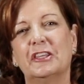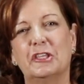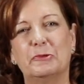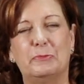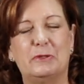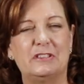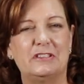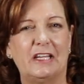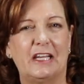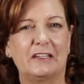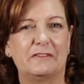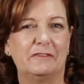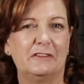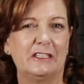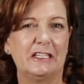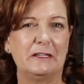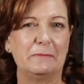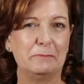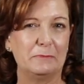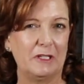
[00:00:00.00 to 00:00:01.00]
the Patek
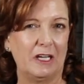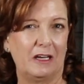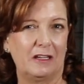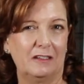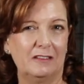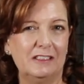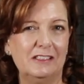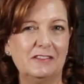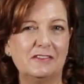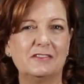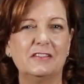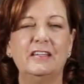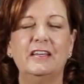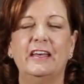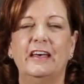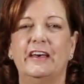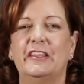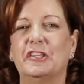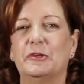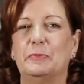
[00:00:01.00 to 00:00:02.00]
Philippe Nautilus
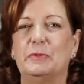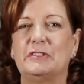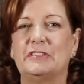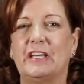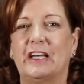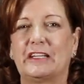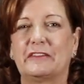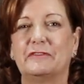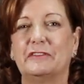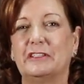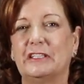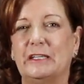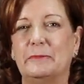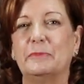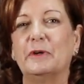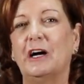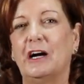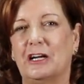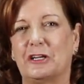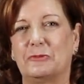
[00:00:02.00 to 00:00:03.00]
and the Patek
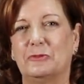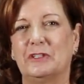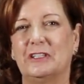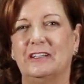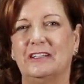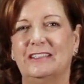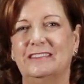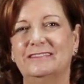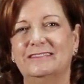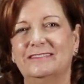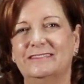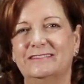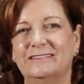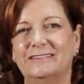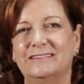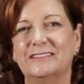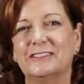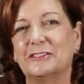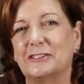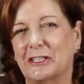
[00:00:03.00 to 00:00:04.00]
Philippe Aquanaut.
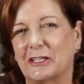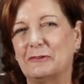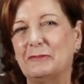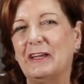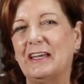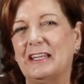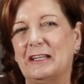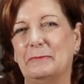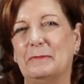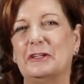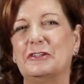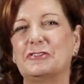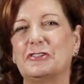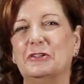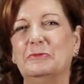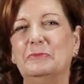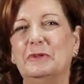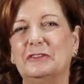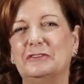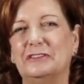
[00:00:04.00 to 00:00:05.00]
Stick around, I'm going to show
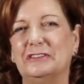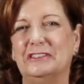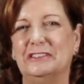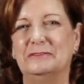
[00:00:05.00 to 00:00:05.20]
them both to